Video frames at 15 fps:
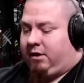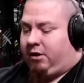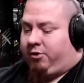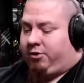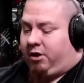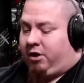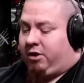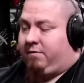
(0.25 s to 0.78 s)
all
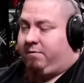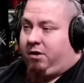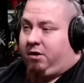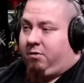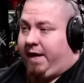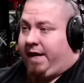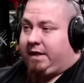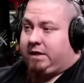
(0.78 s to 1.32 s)
starts from your
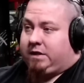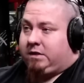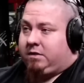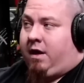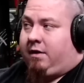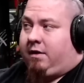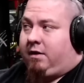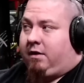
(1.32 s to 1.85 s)
base.
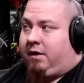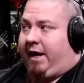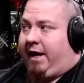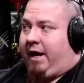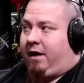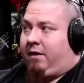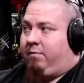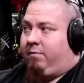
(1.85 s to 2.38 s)
You
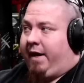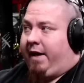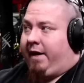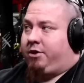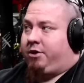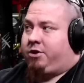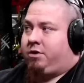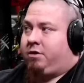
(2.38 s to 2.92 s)
can't
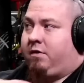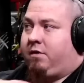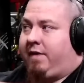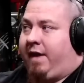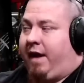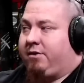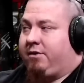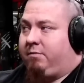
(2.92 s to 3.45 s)
bench a
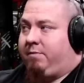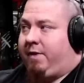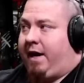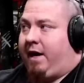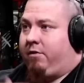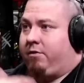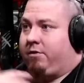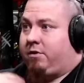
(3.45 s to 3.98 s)
thousand
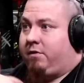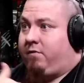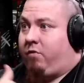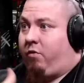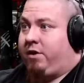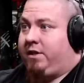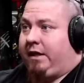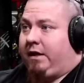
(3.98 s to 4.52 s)
pounds or fourteen